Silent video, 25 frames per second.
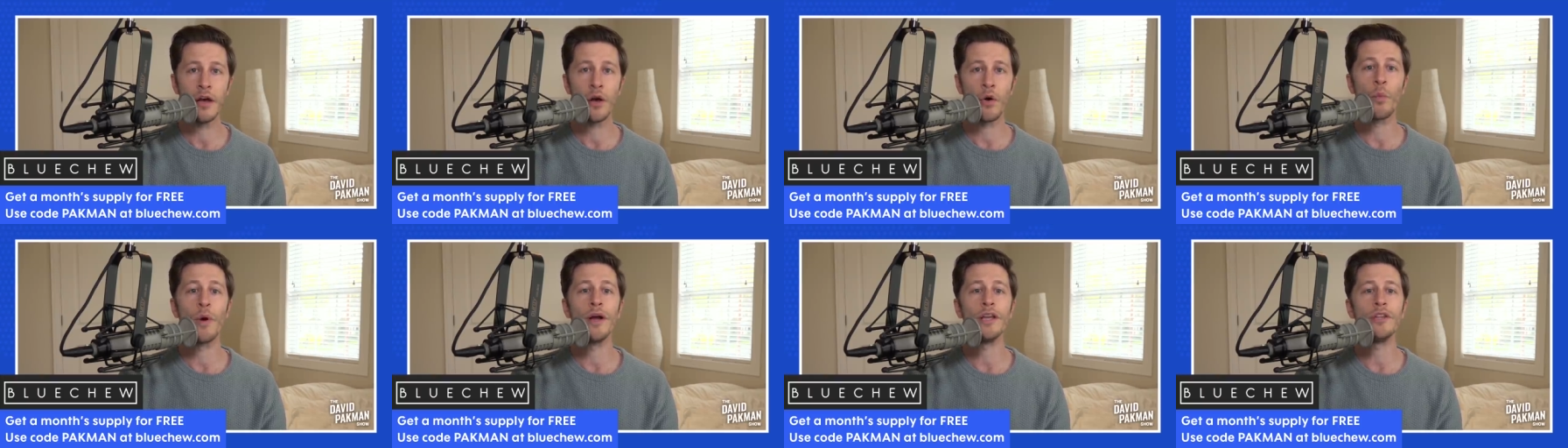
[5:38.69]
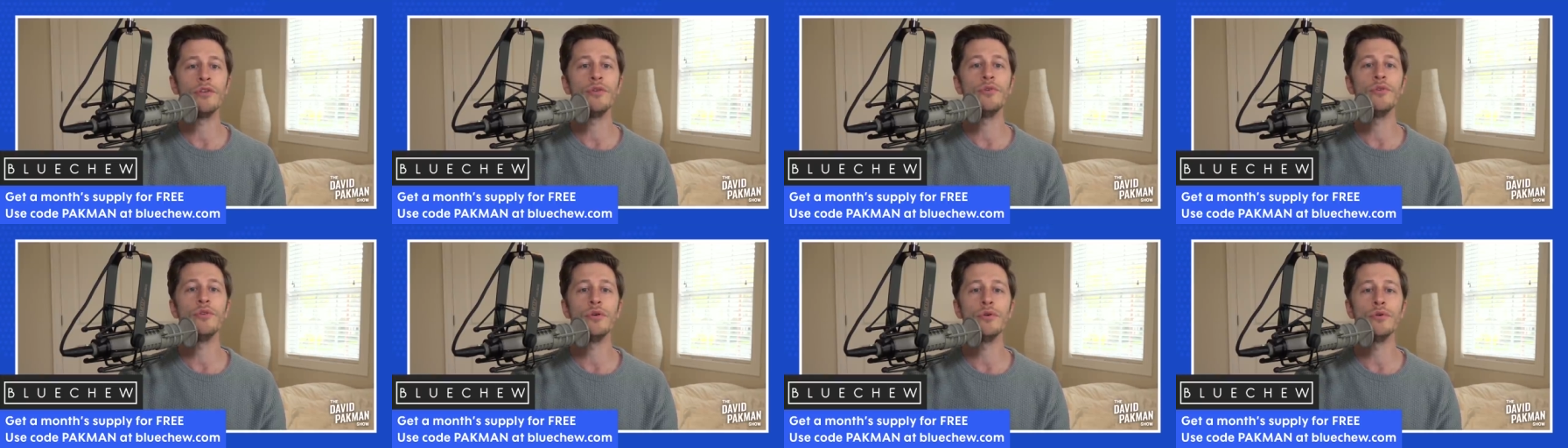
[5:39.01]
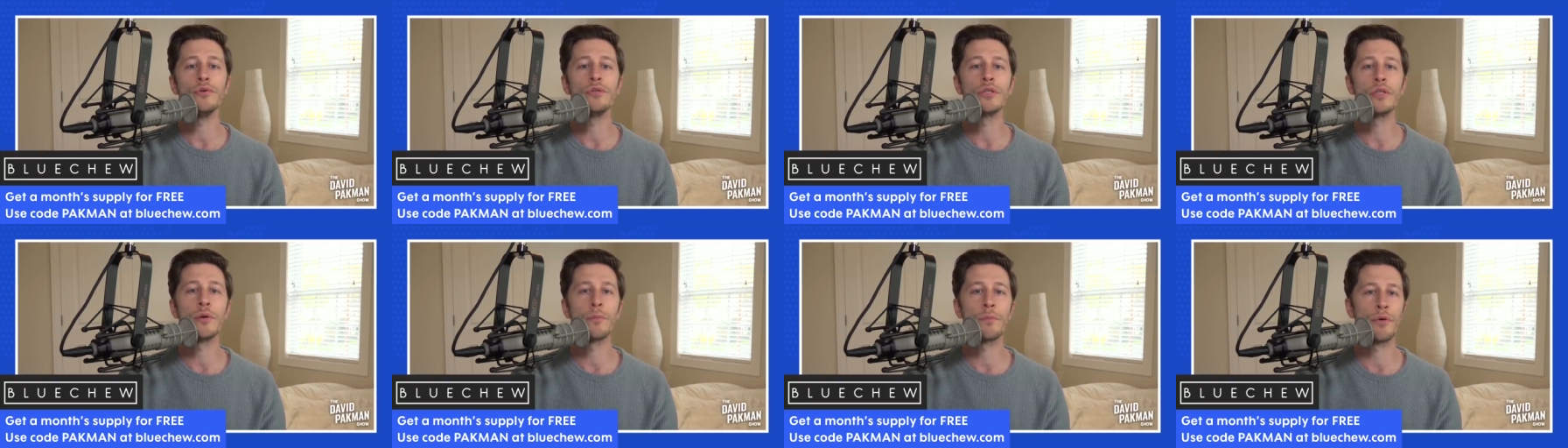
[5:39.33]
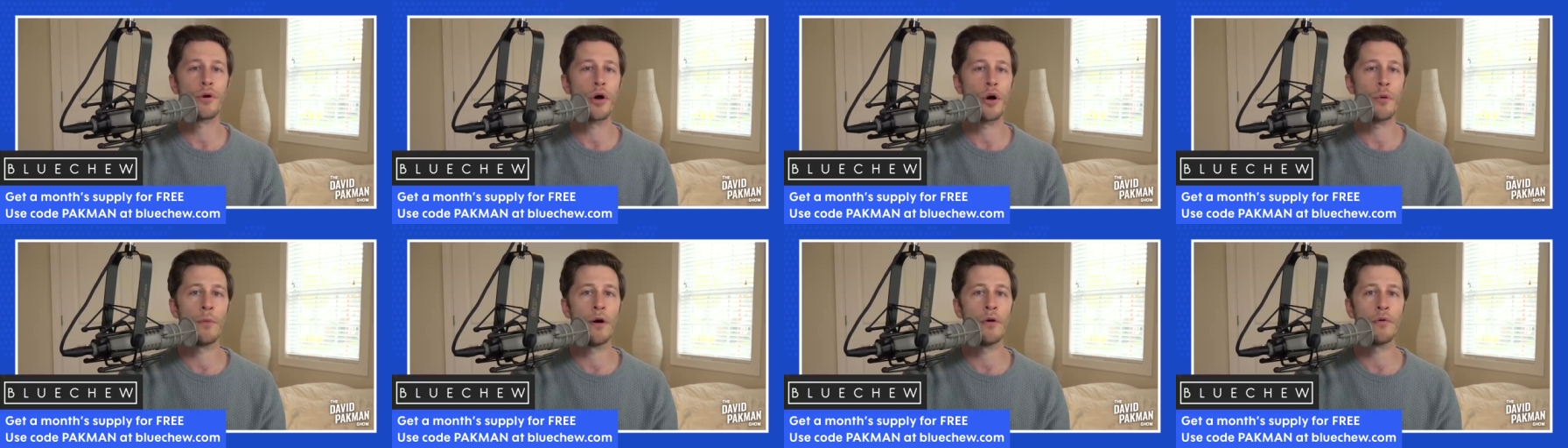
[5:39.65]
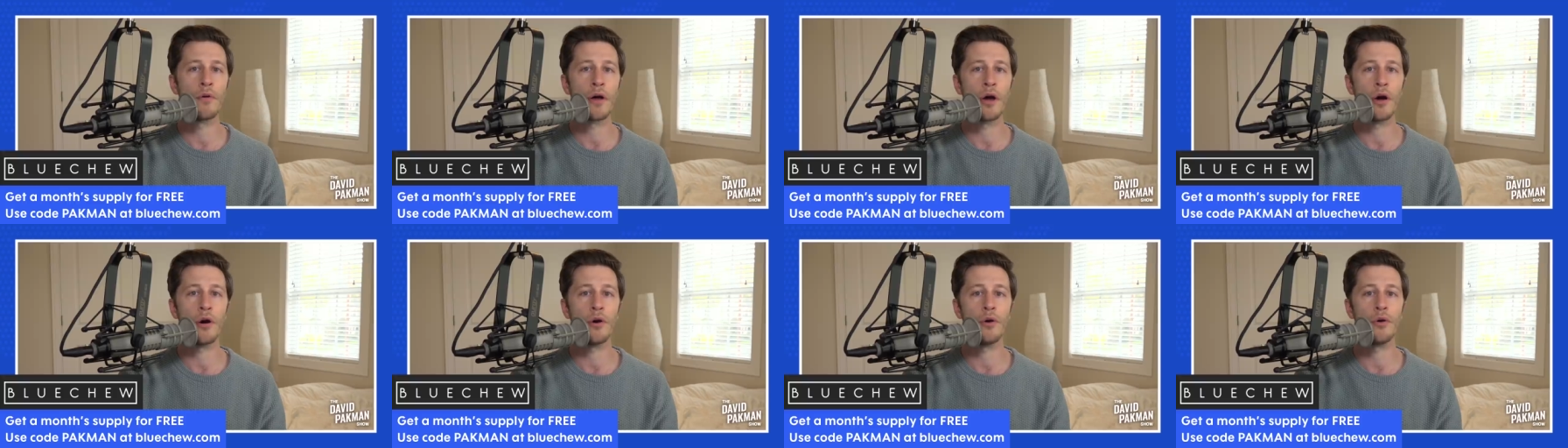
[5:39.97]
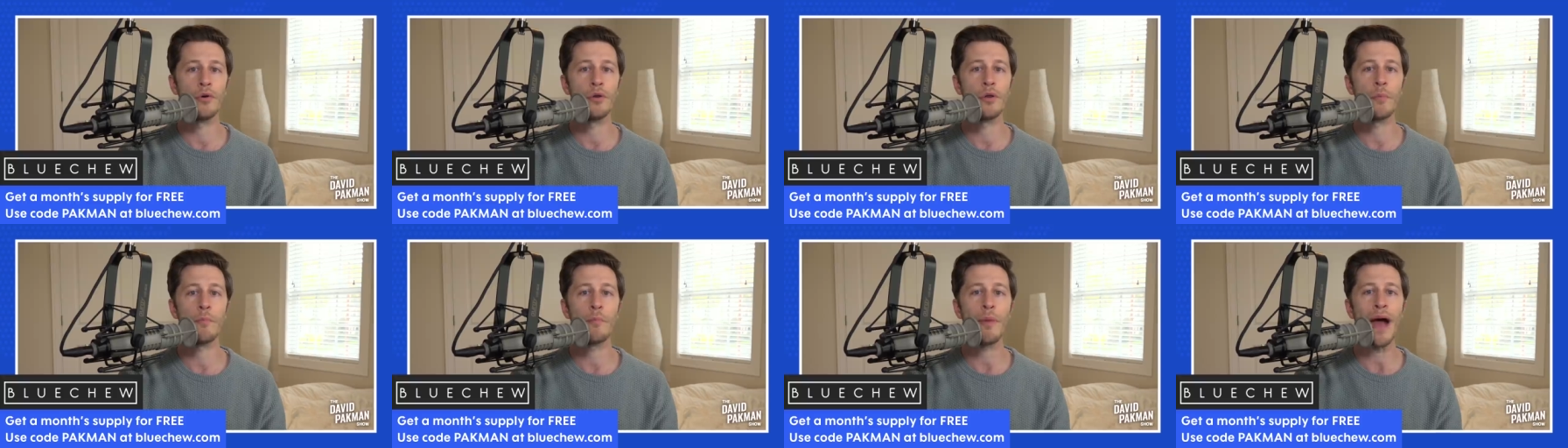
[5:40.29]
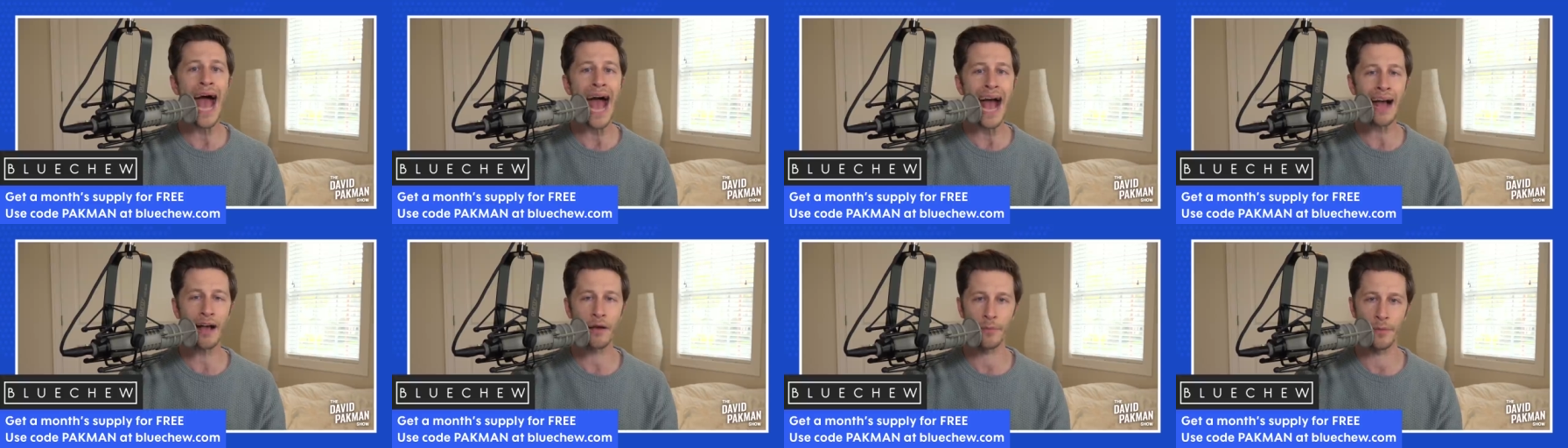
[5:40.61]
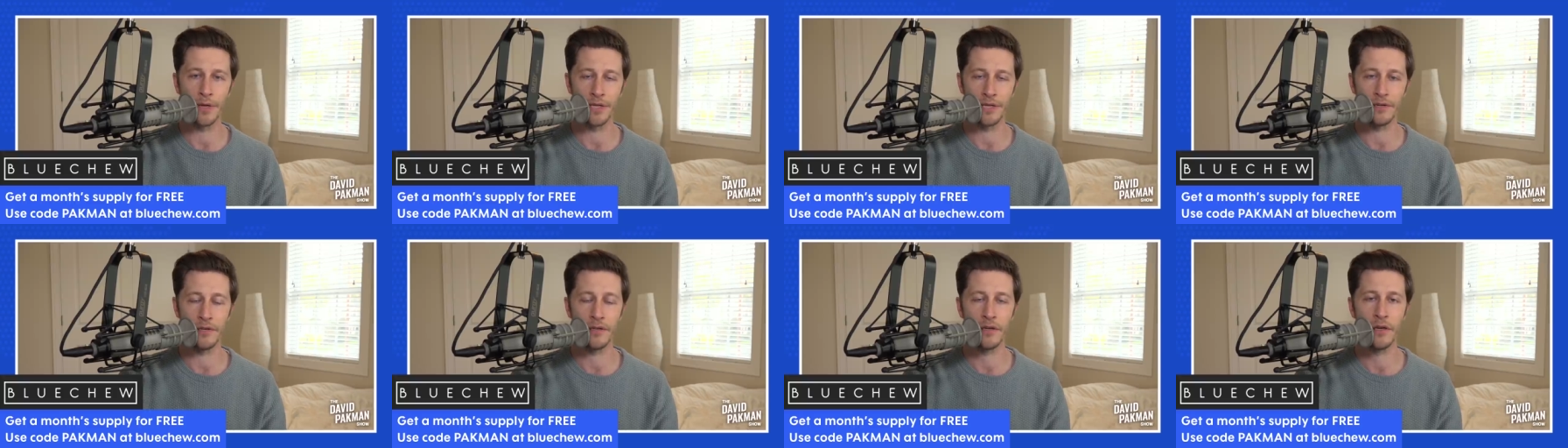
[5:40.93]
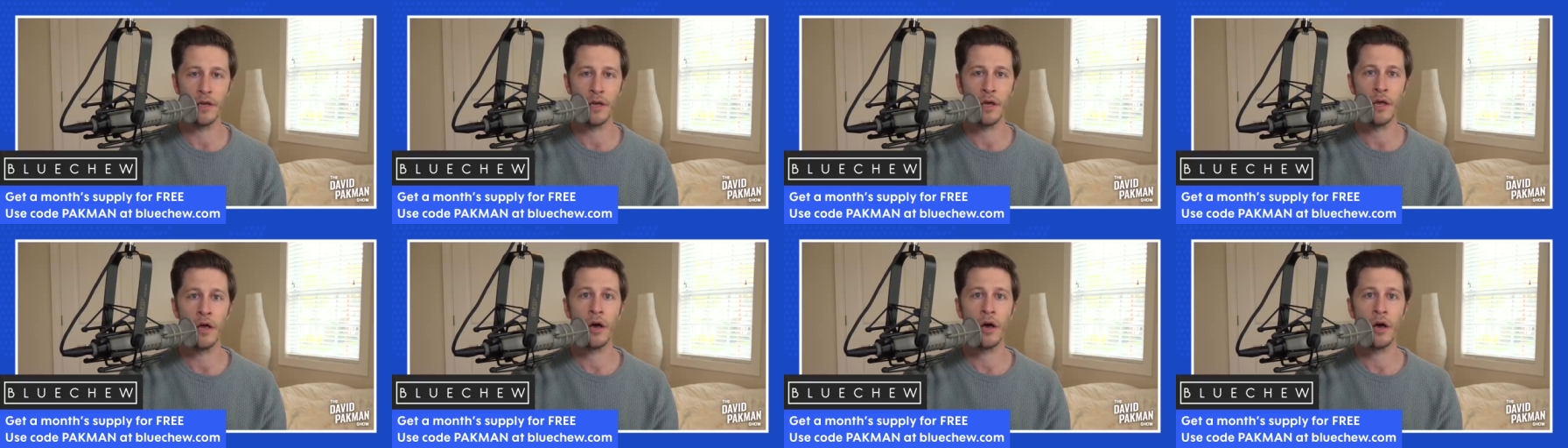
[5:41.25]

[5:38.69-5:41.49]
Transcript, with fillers: when you use the promo code PAKMAN,